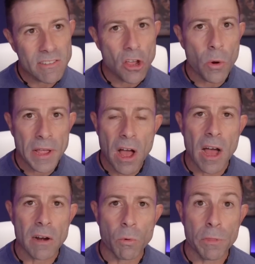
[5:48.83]
going
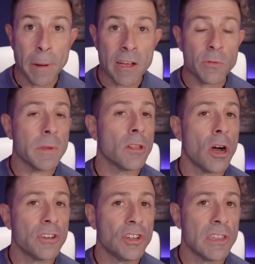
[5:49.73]
on with possibly
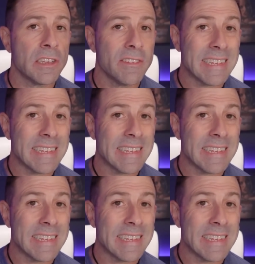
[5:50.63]
launching this